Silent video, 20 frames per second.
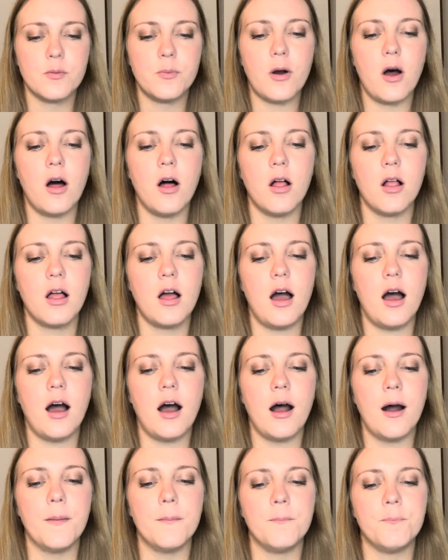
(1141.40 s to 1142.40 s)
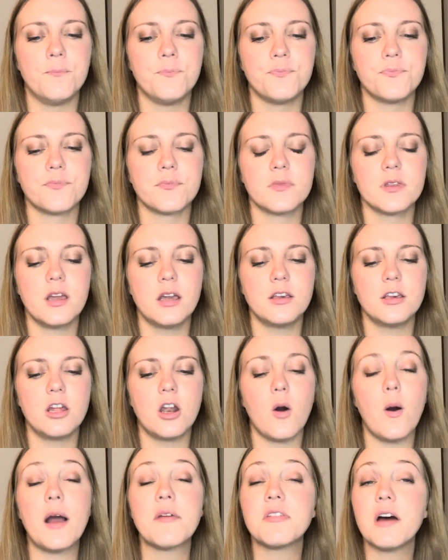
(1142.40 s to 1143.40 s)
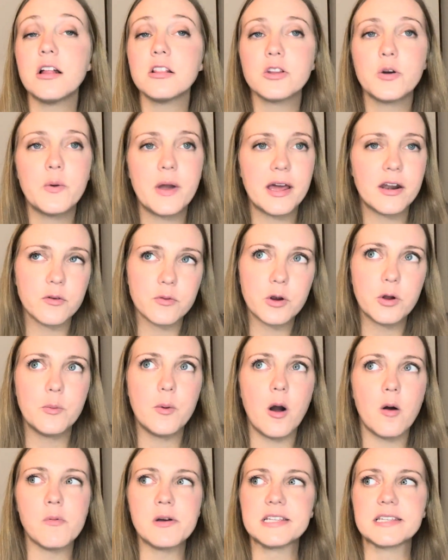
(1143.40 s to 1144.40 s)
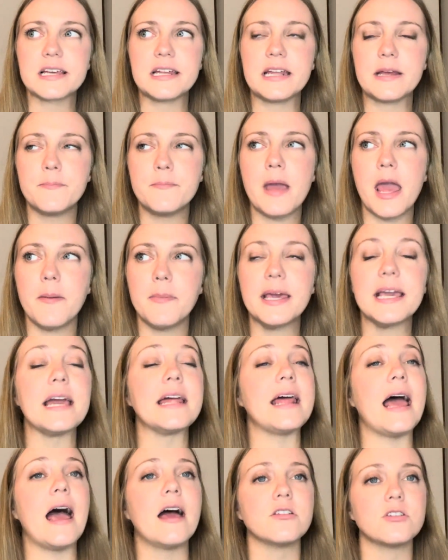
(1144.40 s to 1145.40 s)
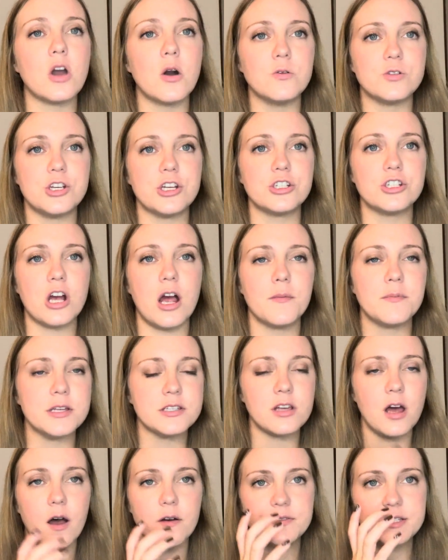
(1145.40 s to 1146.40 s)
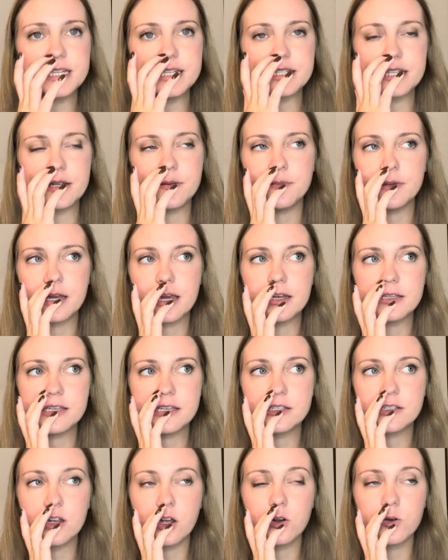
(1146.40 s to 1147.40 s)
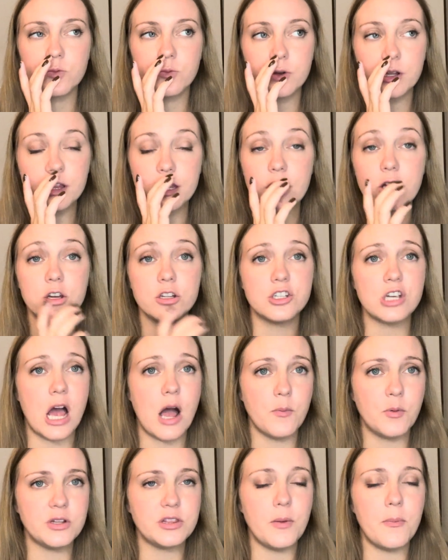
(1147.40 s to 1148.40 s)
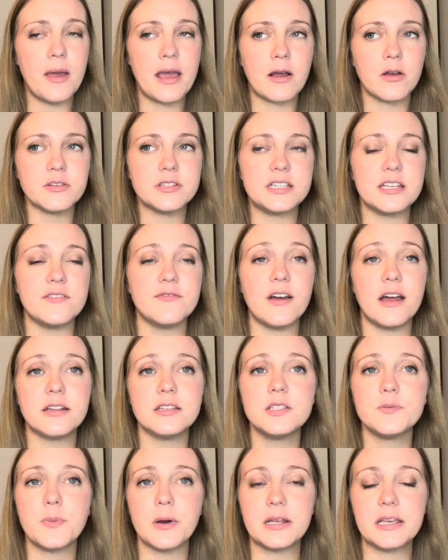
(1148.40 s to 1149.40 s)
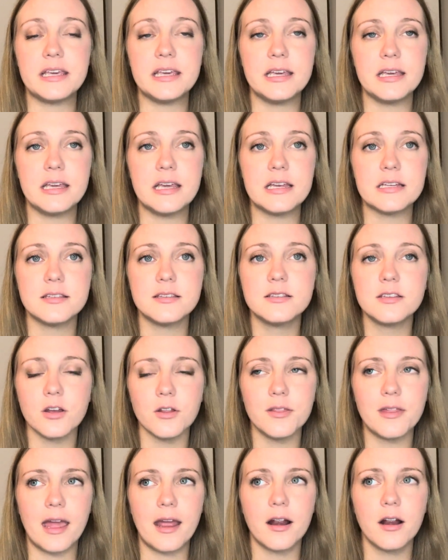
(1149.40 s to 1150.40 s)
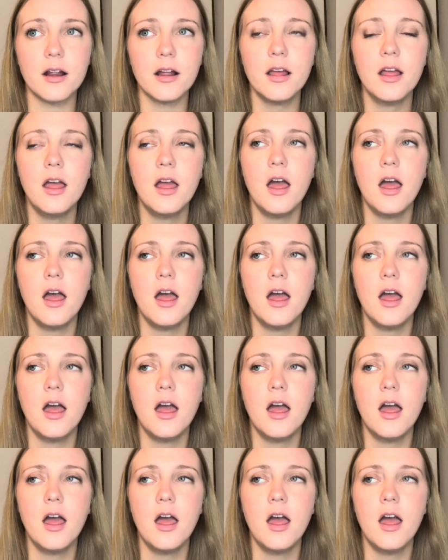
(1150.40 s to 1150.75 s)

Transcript: ball, I thought Lou Anarumo was going to maybe get a head coaching job this offseason because he's done a really good job with the Bengals defense, but he is still there.